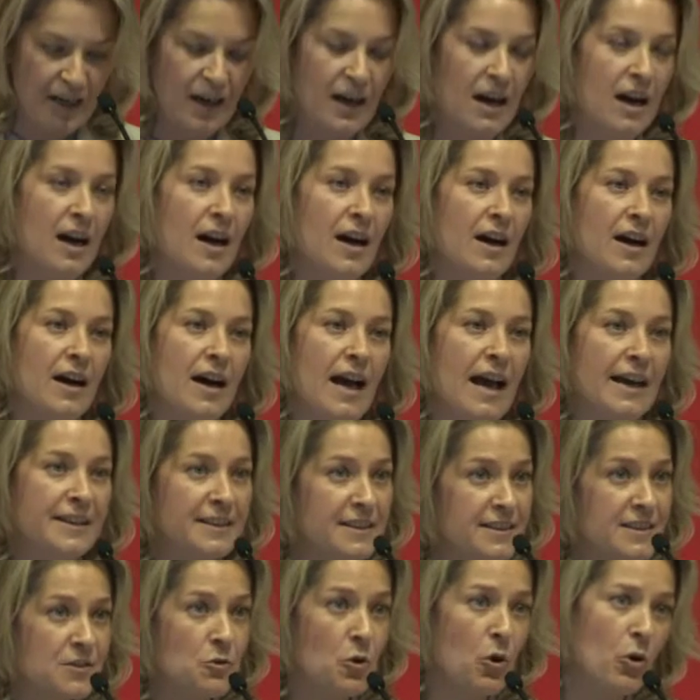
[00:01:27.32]
uh, and
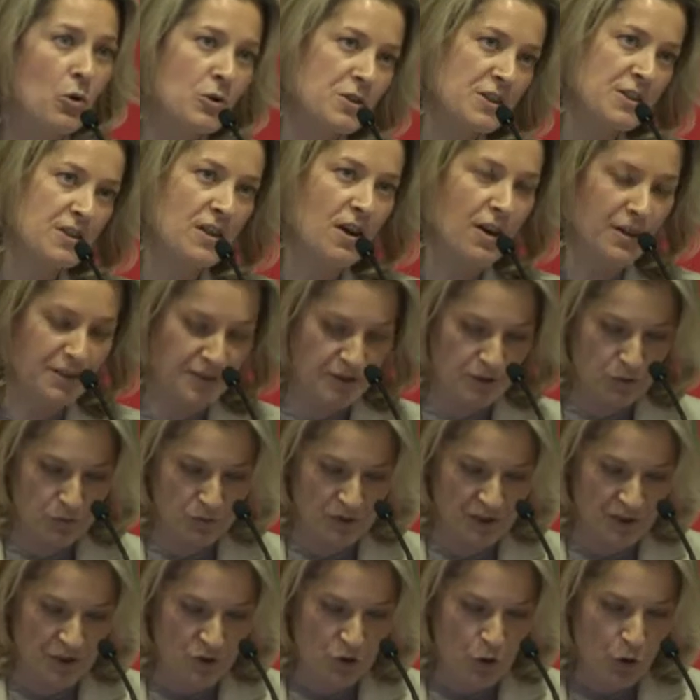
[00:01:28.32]
it all started
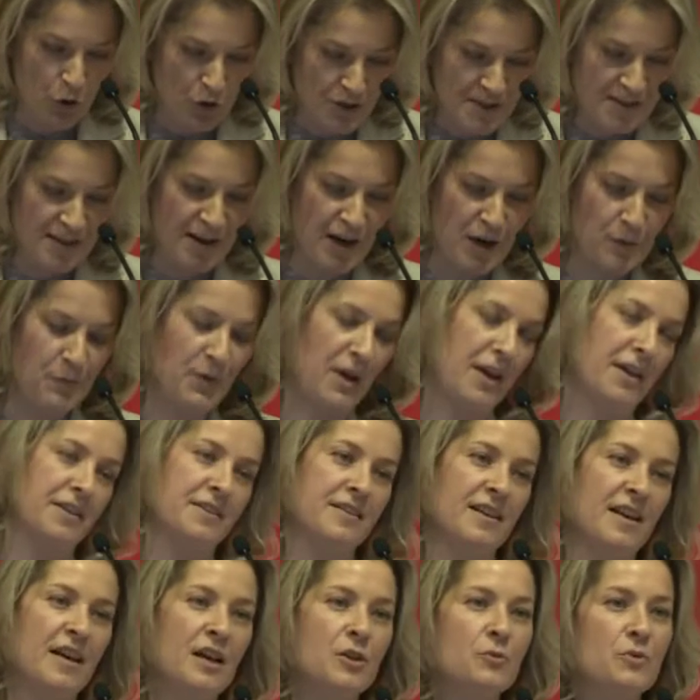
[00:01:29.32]
with a choice I
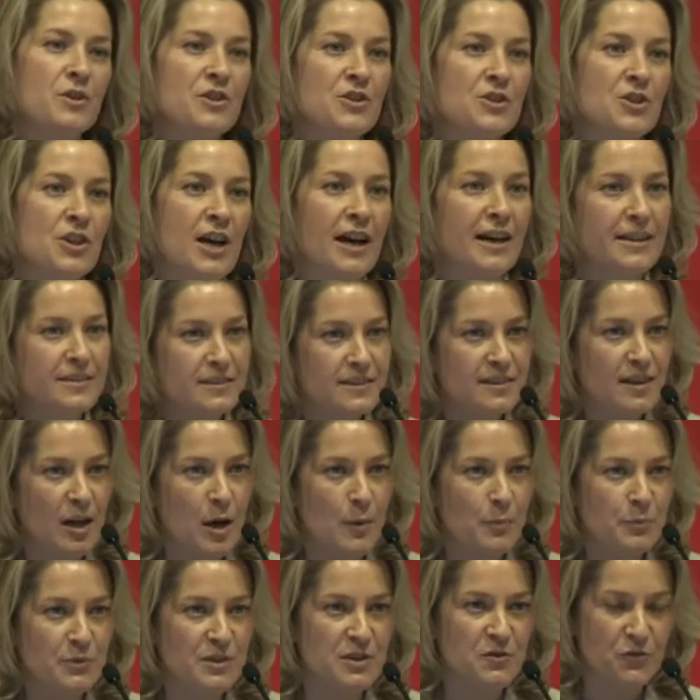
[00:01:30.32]
made, which ended
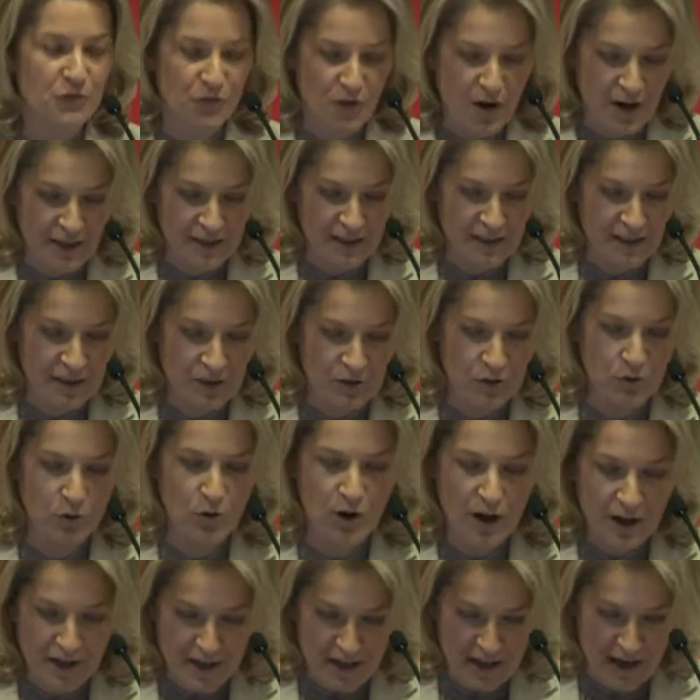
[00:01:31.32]
up defining who
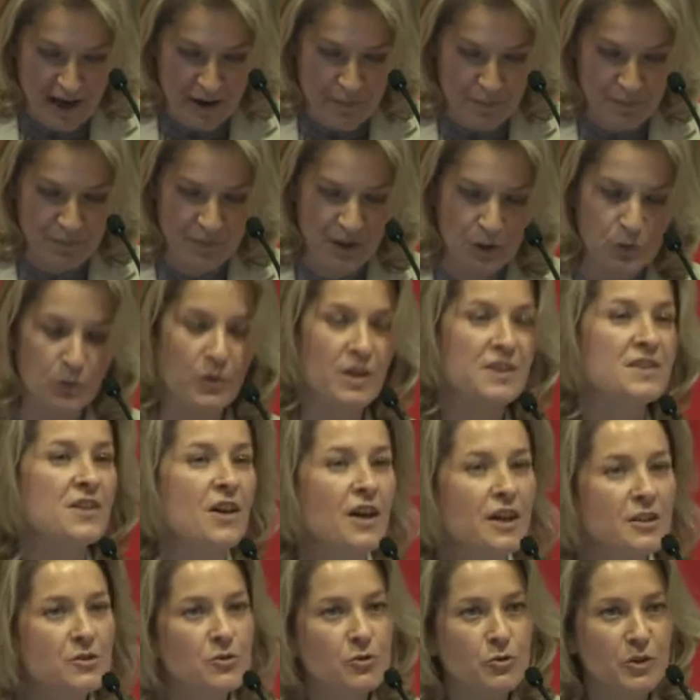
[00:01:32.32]
I am, what
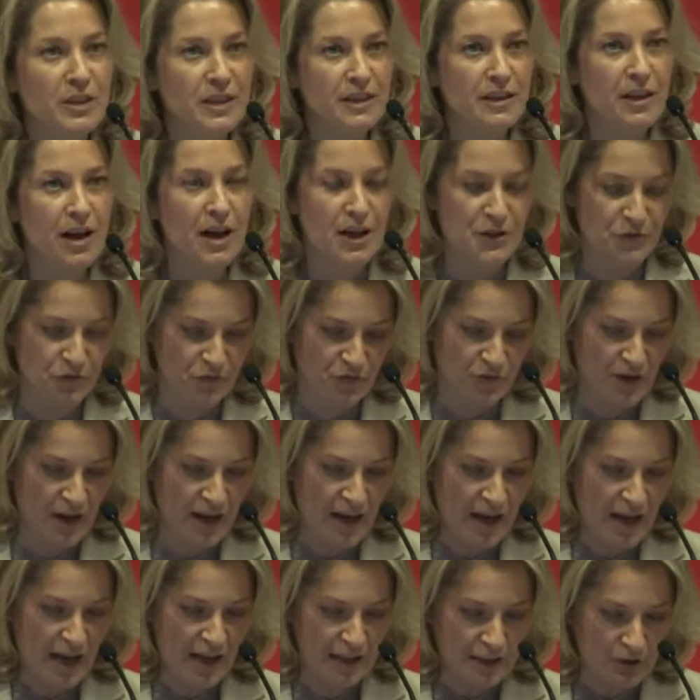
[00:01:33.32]
I do in life,
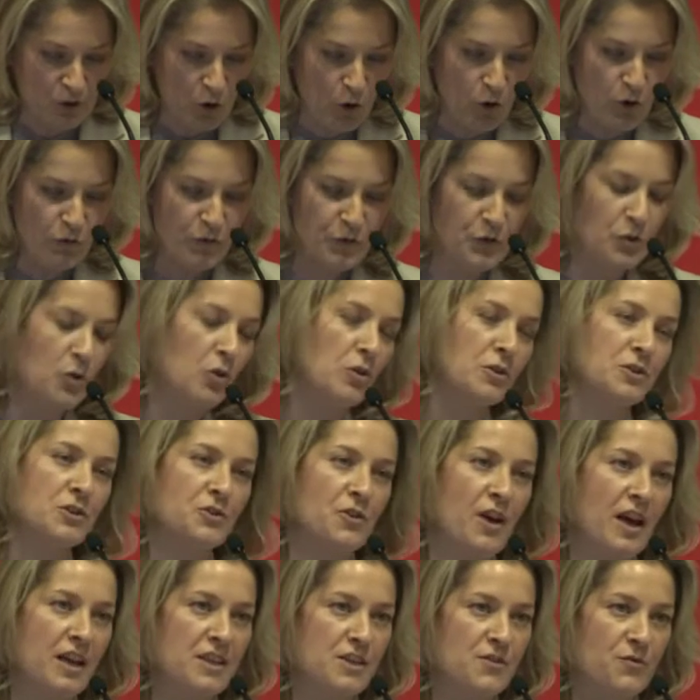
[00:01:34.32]
and overall
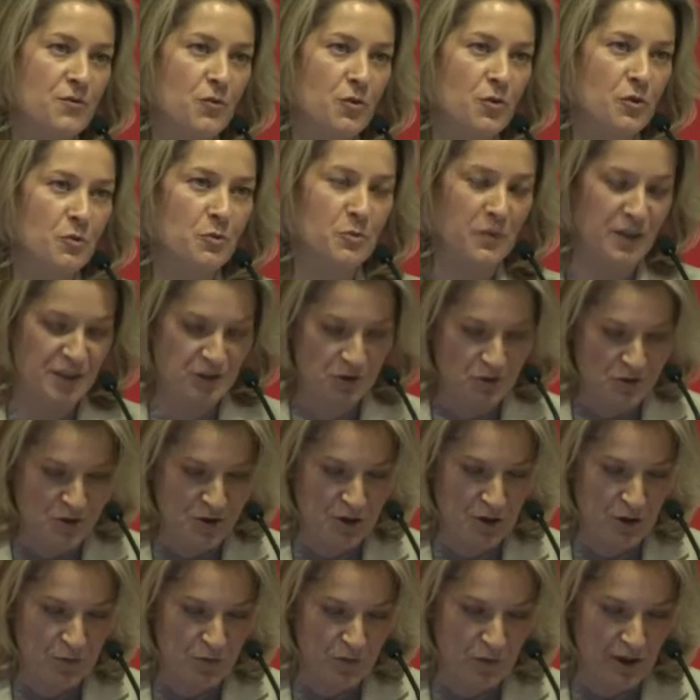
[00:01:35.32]
transformed me to
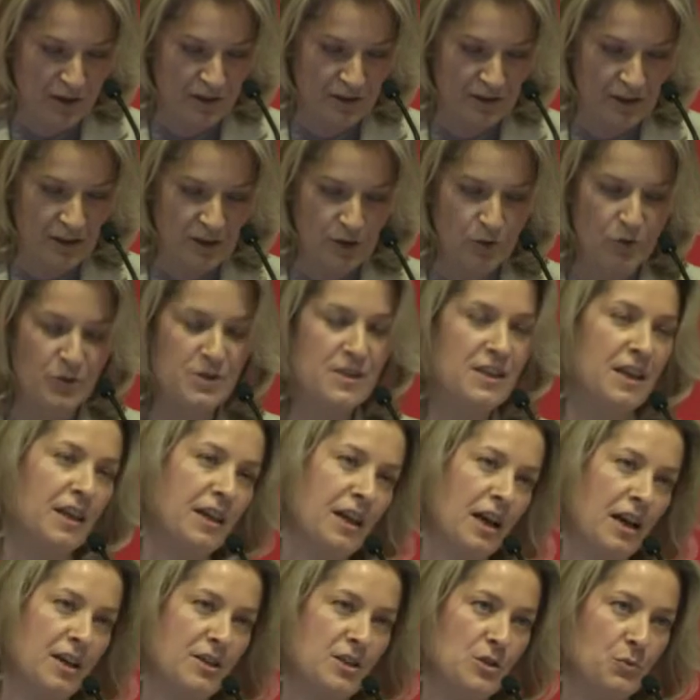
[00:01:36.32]
someone who is
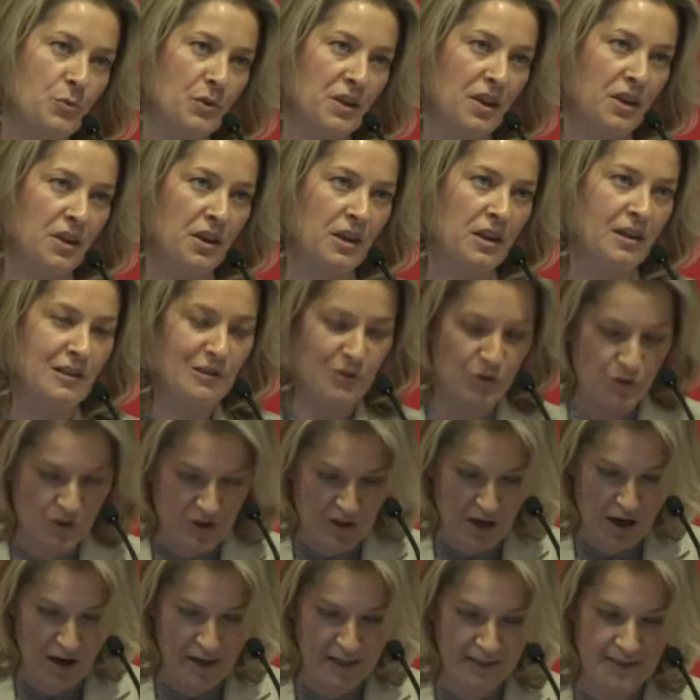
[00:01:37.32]
engaged with
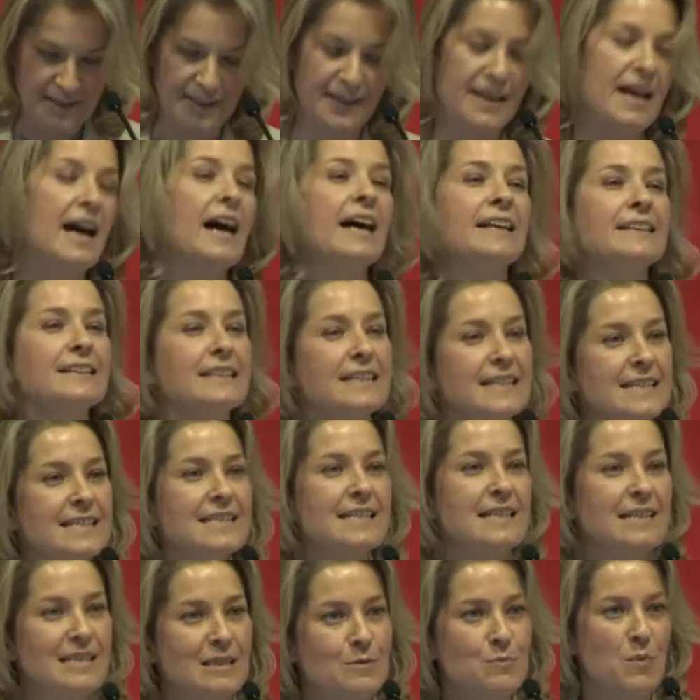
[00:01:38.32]
society. And
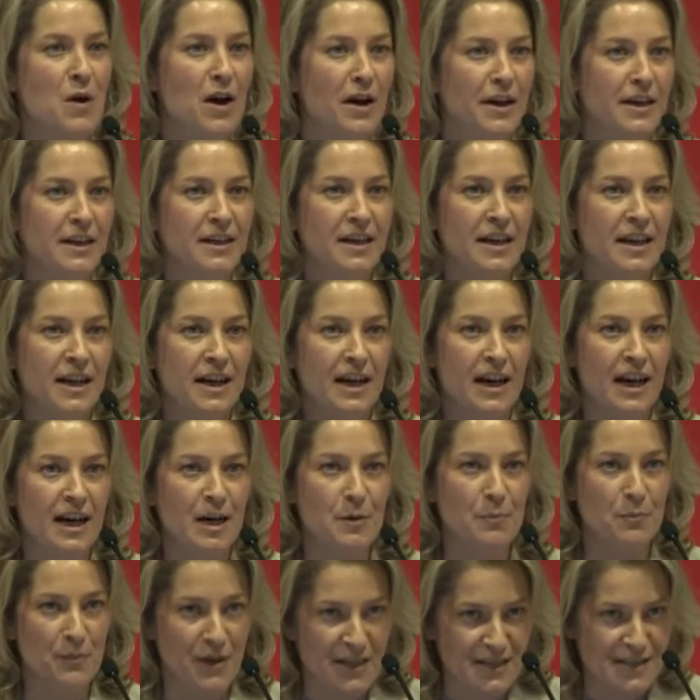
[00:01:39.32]
this is my
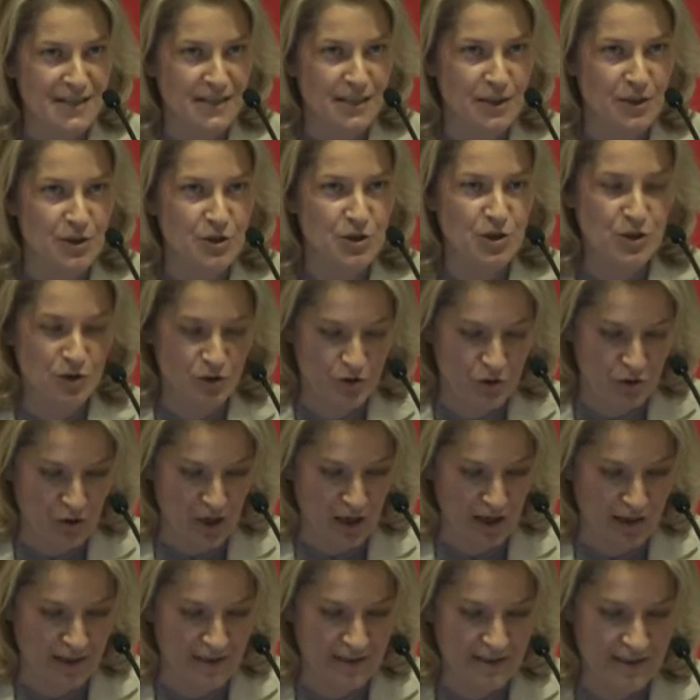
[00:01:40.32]
uh, message
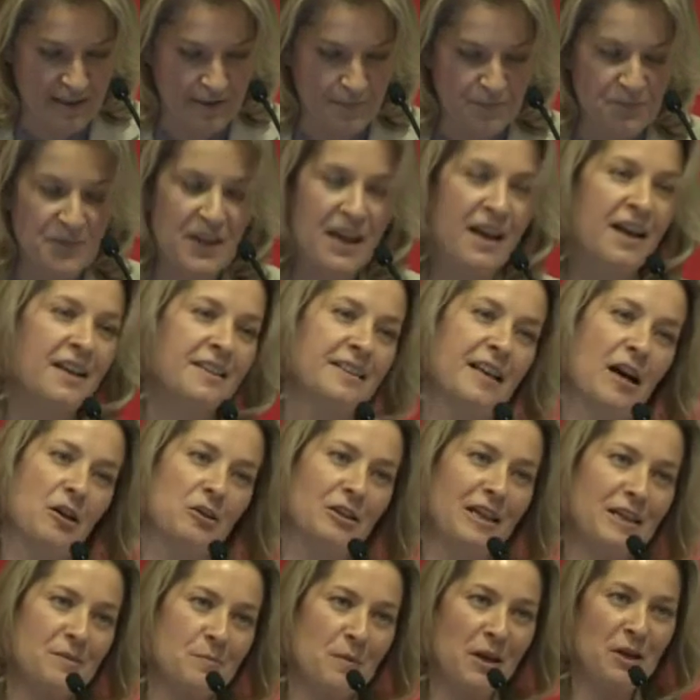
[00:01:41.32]
tonight. Now,
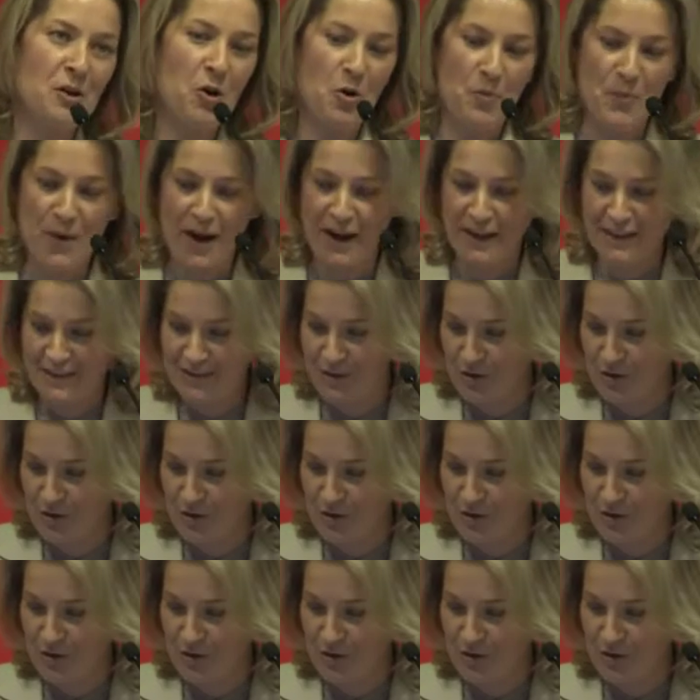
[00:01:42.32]
let me go back